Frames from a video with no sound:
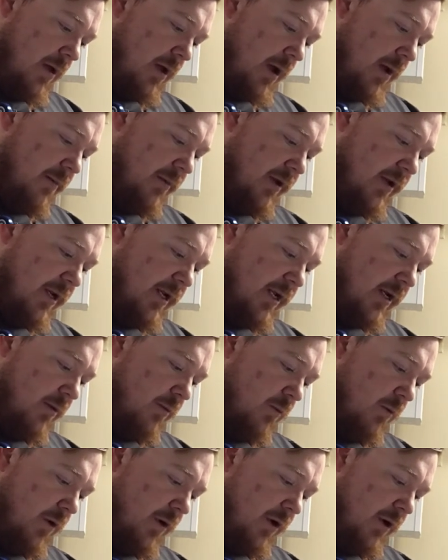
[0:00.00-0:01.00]
I'm going to need
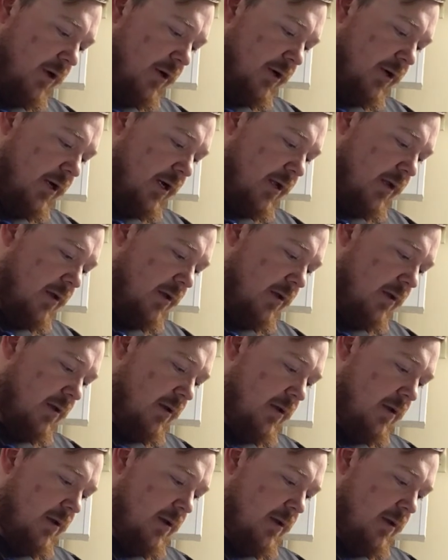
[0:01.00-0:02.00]
100
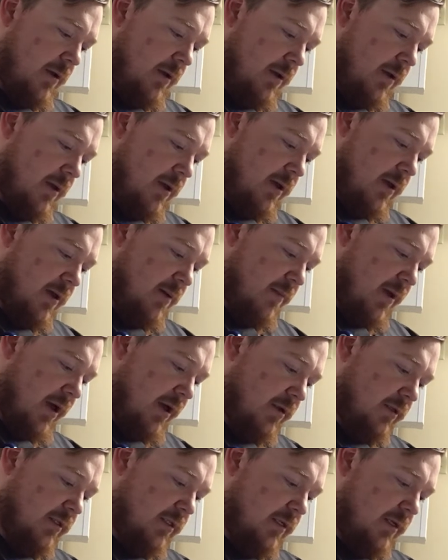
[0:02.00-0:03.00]

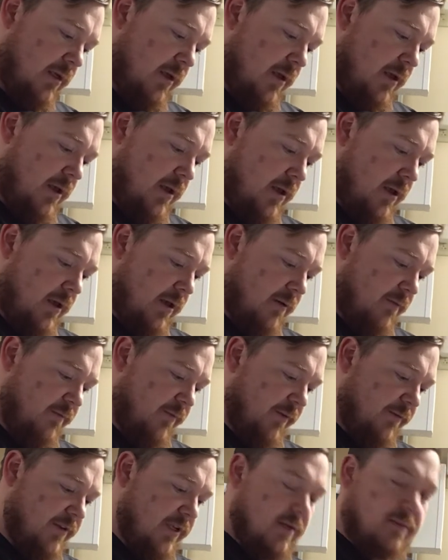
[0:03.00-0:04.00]
mLs in
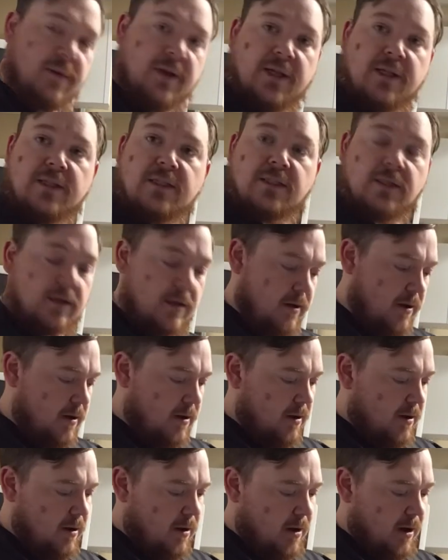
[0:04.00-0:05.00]
15 minutes.
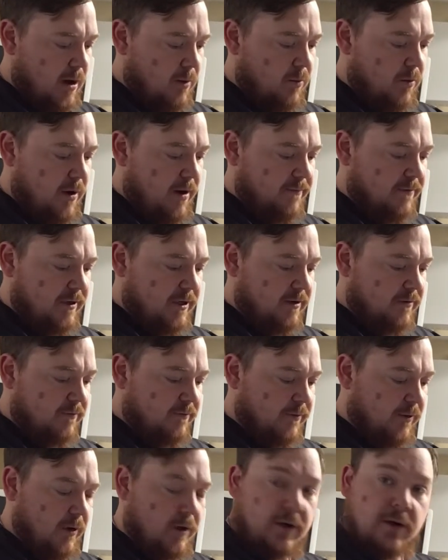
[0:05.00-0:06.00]
I won't have to
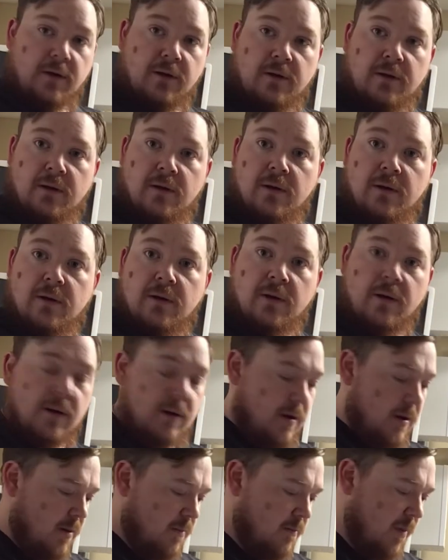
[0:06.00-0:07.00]
convert
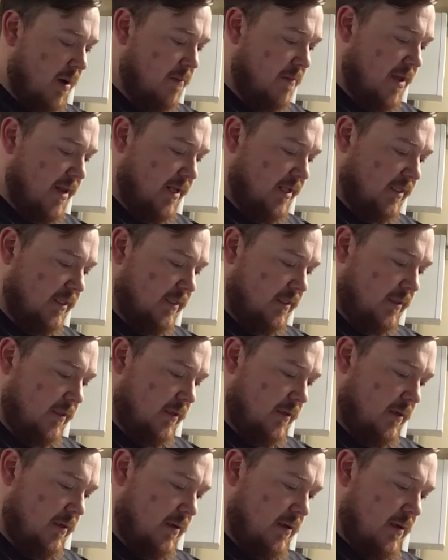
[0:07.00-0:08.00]
my minutes,
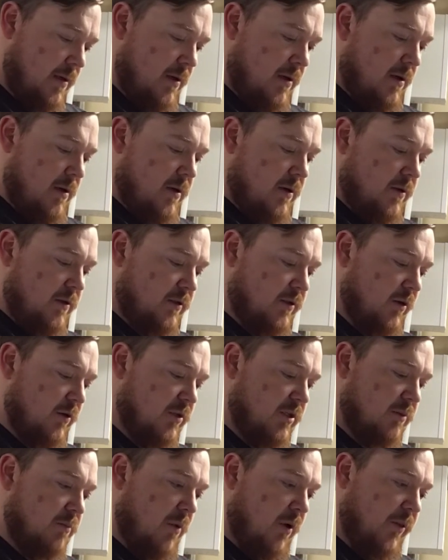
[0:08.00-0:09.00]
so
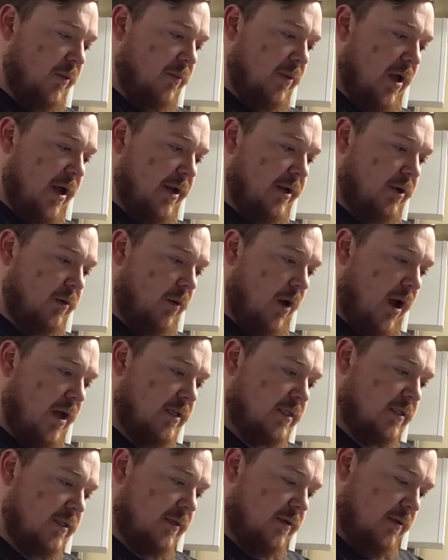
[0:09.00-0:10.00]
just multiplying
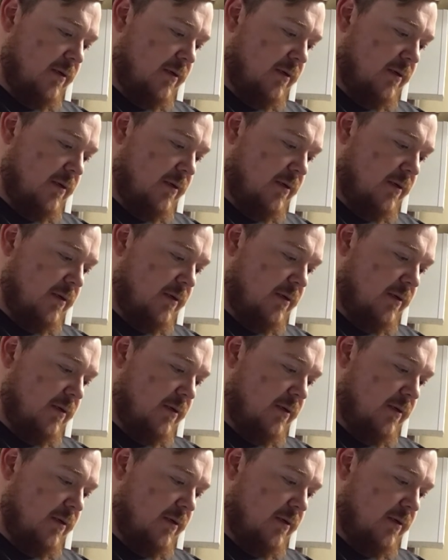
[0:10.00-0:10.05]
across.